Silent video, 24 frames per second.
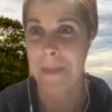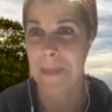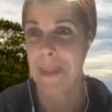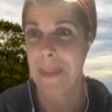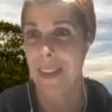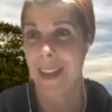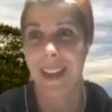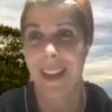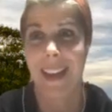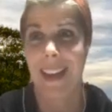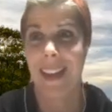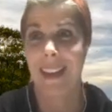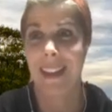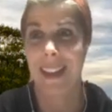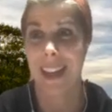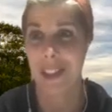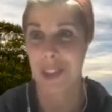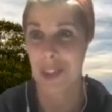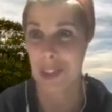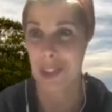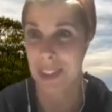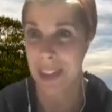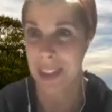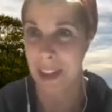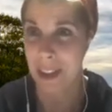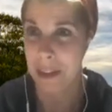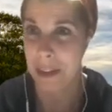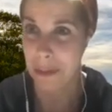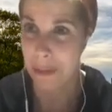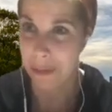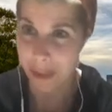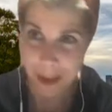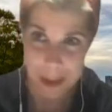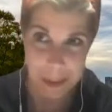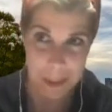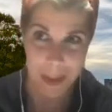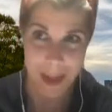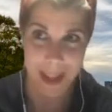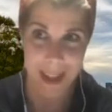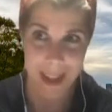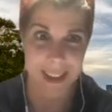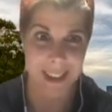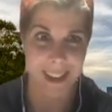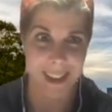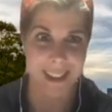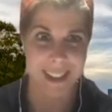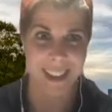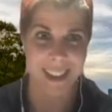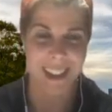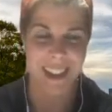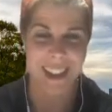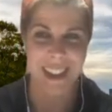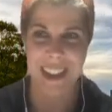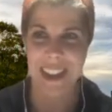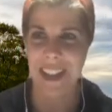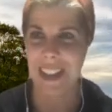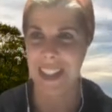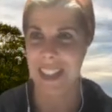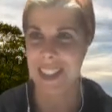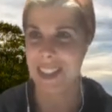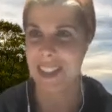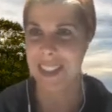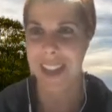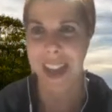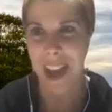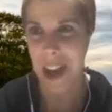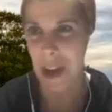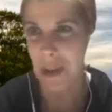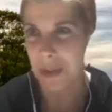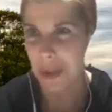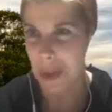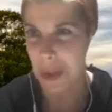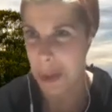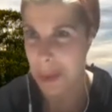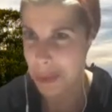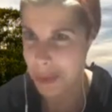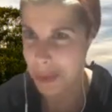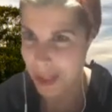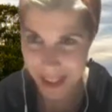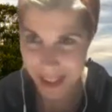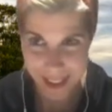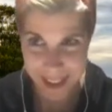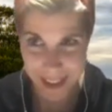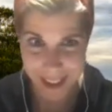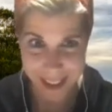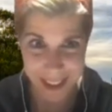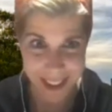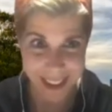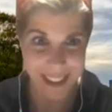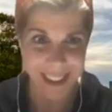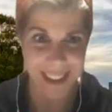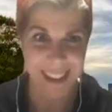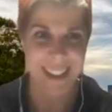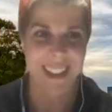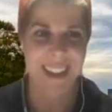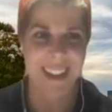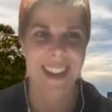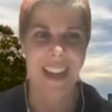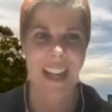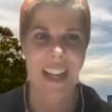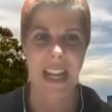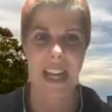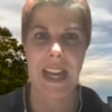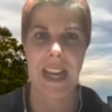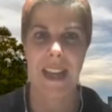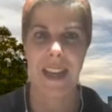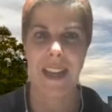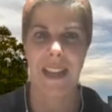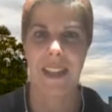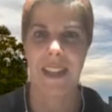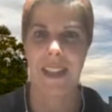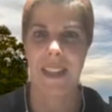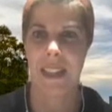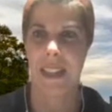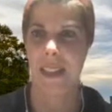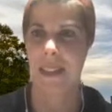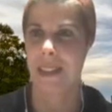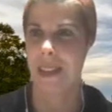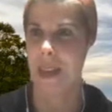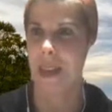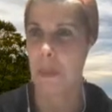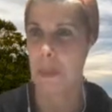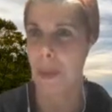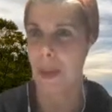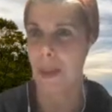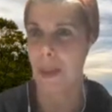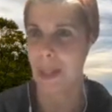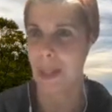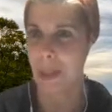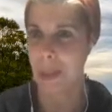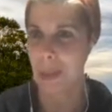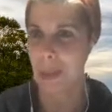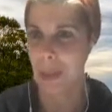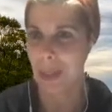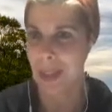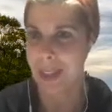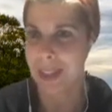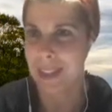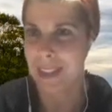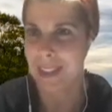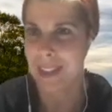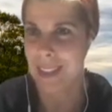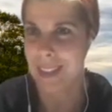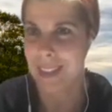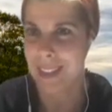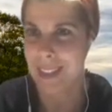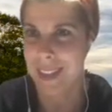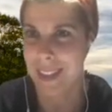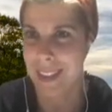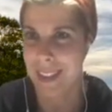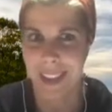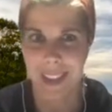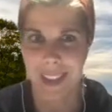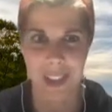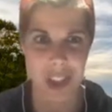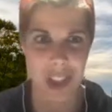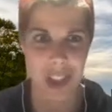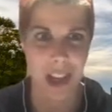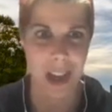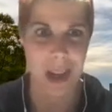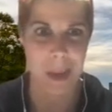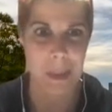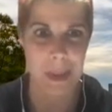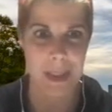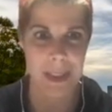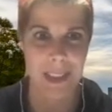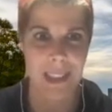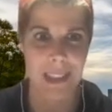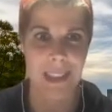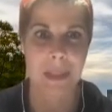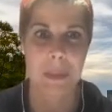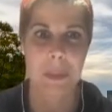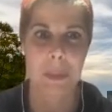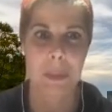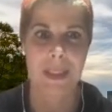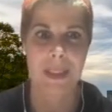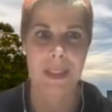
a legendary filmmaker, a tarot reader, and somebody who has studied shamanism and